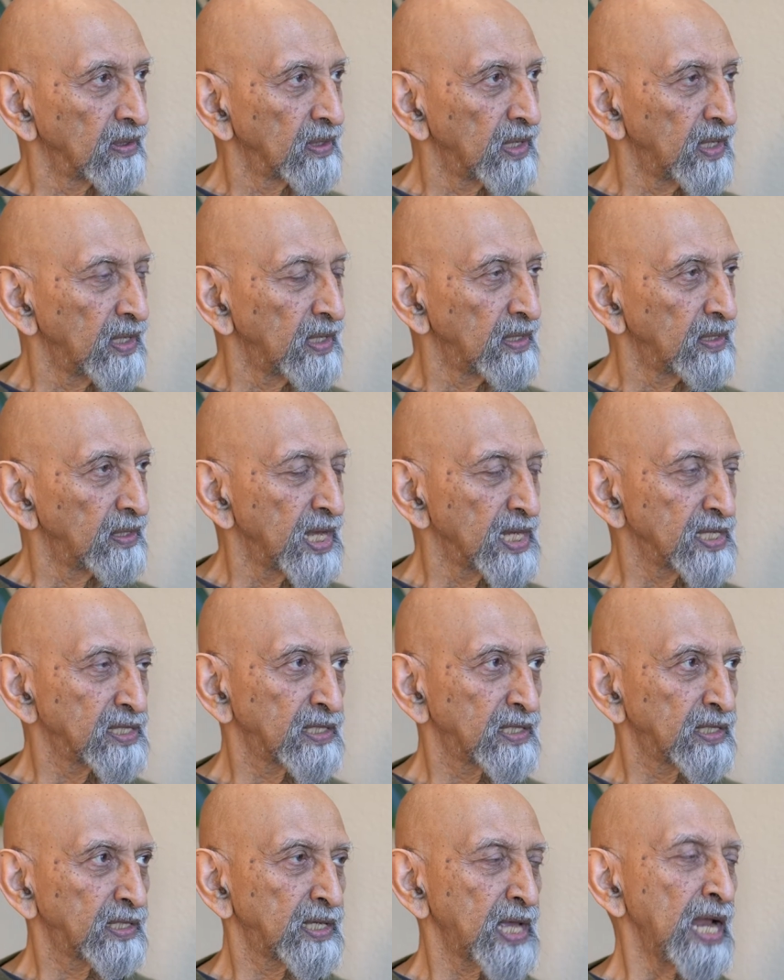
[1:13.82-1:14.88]
Okay? That's
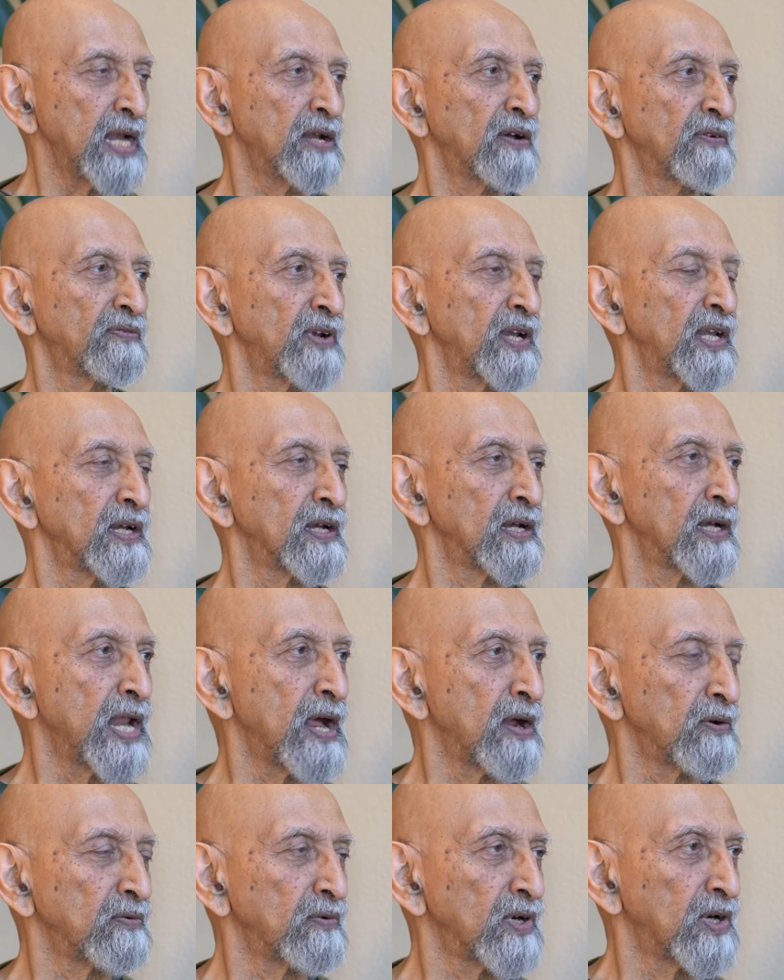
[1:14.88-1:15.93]
kind of a little
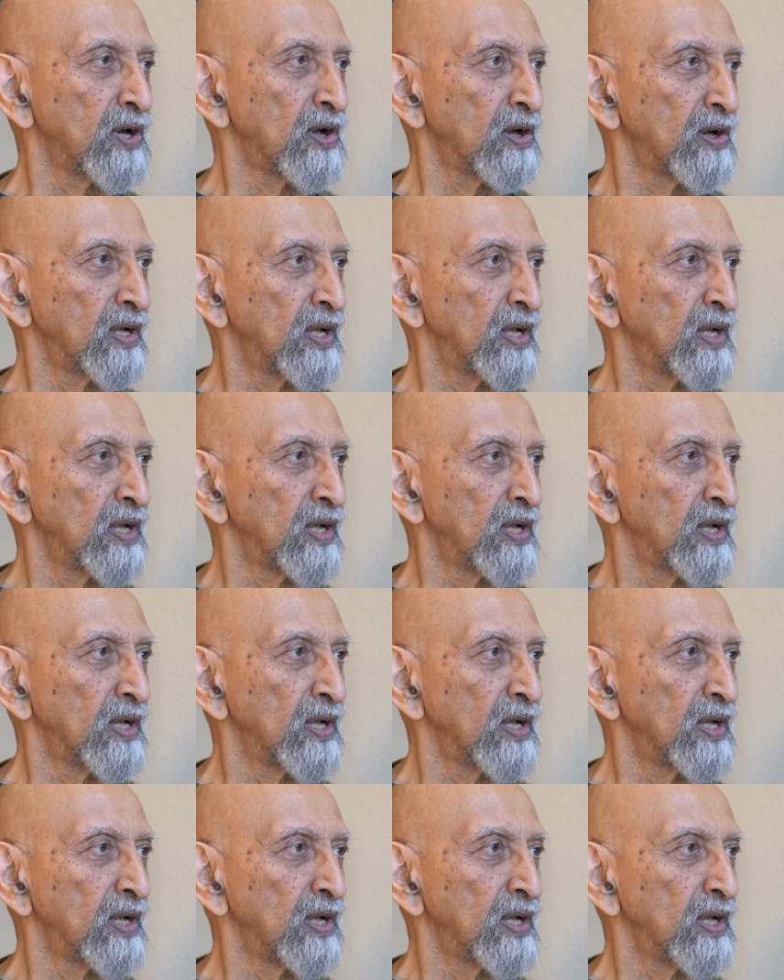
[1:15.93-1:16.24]
downward dog.